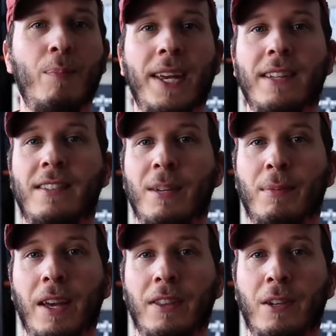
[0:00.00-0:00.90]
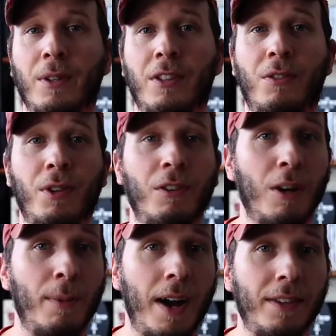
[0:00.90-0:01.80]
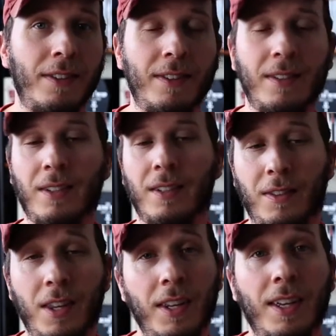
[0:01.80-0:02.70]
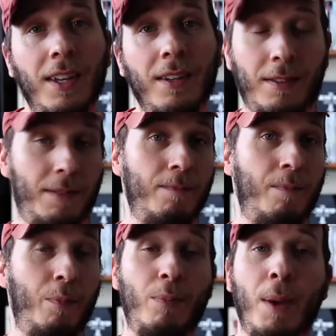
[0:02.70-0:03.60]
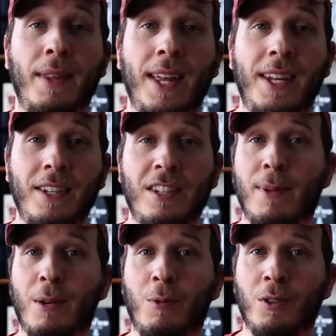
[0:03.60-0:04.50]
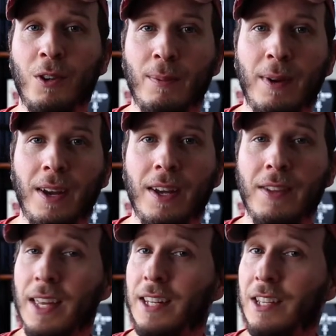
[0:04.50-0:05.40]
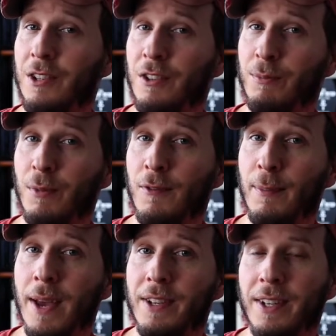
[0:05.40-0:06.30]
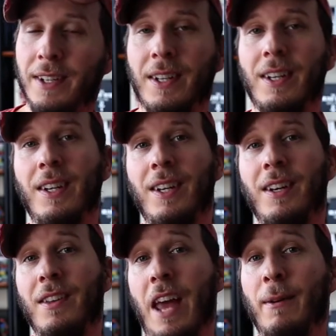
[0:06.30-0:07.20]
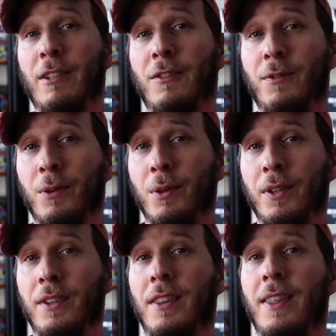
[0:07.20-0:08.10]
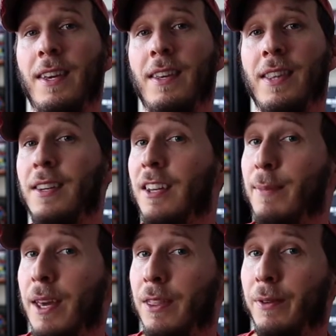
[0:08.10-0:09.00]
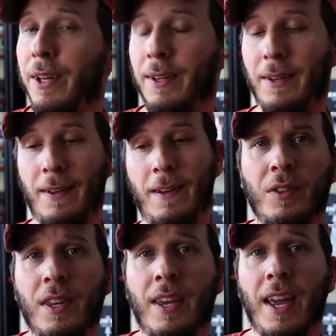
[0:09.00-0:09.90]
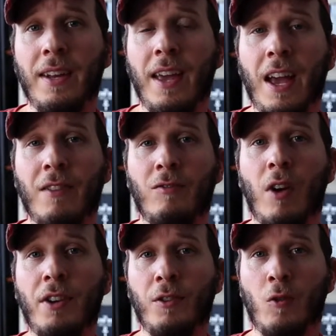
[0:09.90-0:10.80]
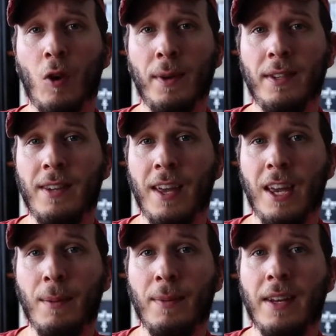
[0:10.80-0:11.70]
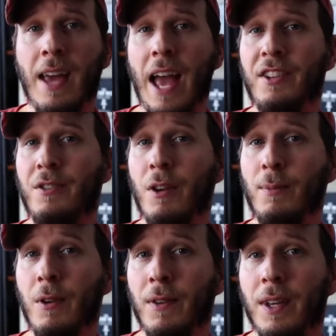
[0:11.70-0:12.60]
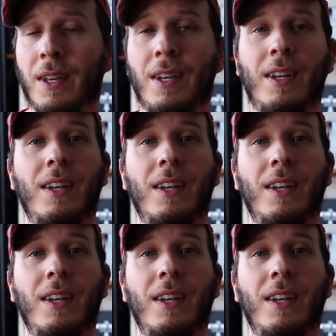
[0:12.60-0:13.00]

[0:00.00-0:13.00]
make it seem like there was three robots. Then again, maybe they did just make one robot, and they did use movie magic, and I was fooled into thinking they did make three. You can't have Roger Corman's name attached to a movie